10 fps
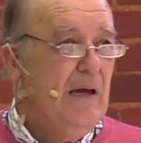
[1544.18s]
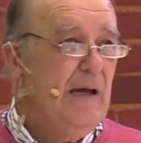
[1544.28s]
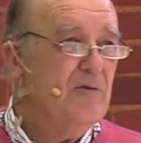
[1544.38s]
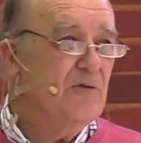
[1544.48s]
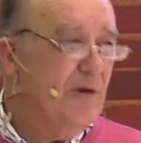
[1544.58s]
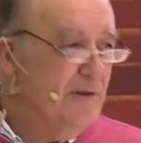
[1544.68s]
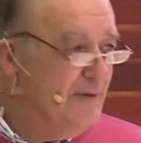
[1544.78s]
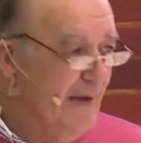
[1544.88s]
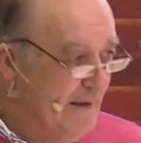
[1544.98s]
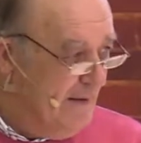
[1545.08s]
It's not a
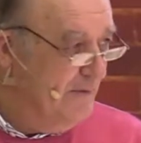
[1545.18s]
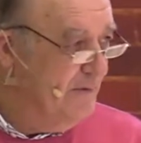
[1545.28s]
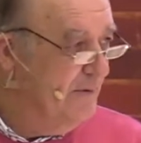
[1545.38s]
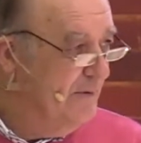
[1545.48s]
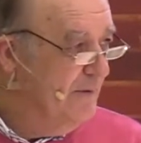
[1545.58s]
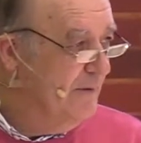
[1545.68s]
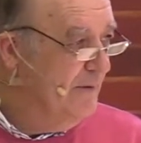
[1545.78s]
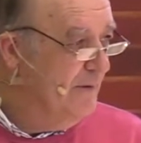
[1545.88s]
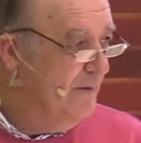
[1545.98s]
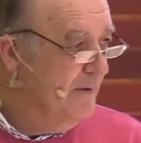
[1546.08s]
sadness,
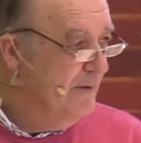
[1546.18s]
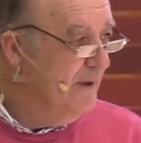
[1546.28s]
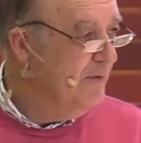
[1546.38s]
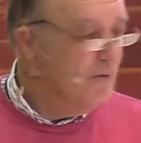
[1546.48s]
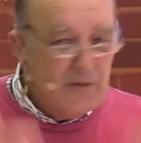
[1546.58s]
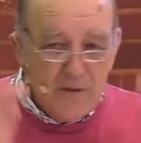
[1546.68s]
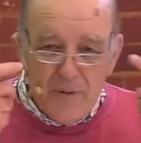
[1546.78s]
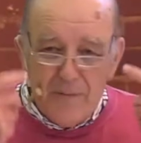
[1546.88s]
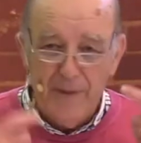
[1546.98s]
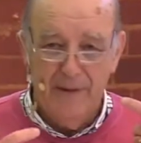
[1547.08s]
even though you're
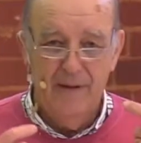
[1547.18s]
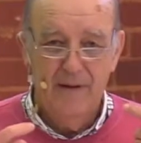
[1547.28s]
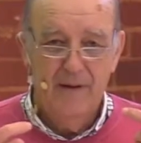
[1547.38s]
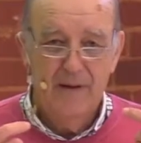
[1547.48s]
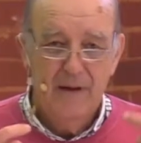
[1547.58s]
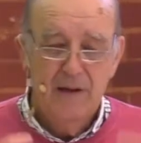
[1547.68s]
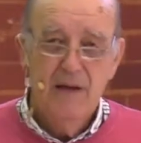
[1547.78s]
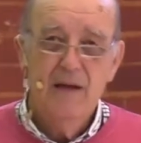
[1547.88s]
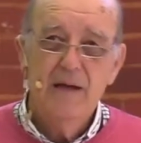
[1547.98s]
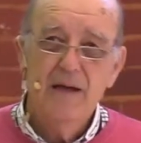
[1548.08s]
weeping.
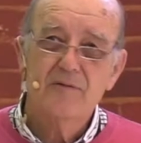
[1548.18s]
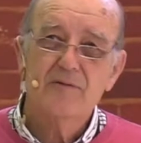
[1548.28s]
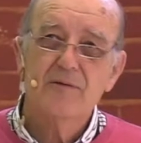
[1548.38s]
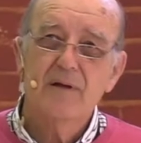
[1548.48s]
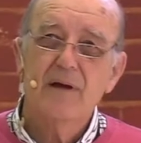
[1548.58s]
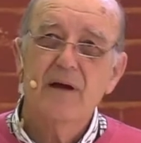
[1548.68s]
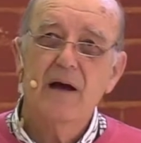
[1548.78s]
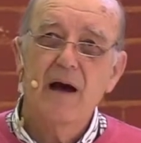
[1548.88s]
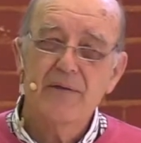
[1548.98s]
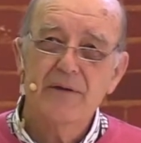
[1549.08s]
It's
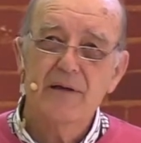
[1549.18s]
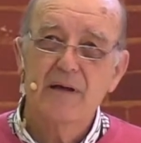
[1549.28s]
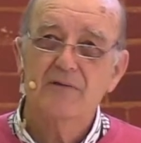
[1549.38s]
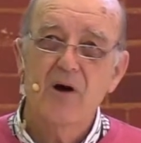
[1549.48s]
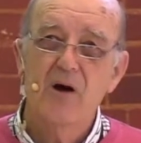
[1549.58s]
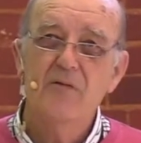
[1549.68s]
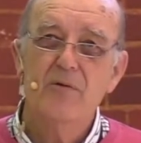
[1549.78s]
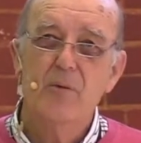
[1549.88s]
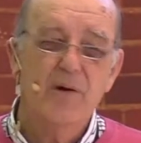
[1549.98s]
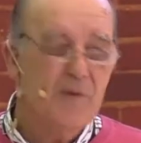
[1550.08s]
an
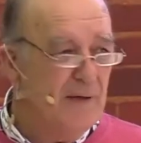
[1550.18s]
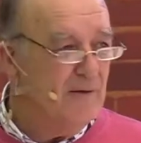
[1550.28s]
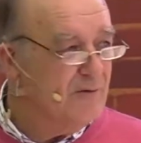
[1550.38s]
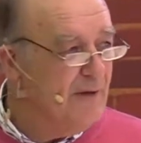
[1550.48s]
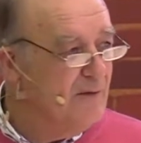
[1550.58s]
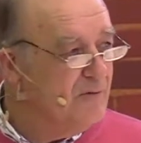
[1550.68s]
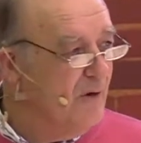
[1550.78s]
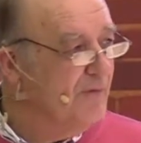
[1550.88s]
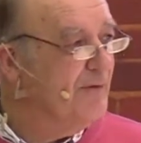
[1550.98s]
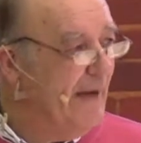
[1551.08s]
overwhelming sense
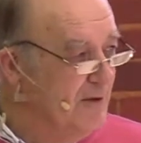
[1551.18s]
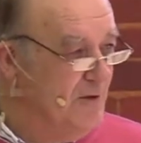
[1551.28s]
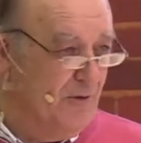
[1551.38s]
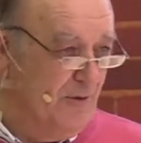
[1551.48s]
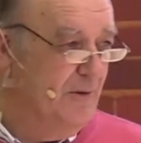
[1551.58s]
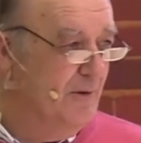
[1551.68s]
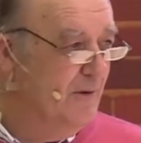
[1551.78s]
of gratitude.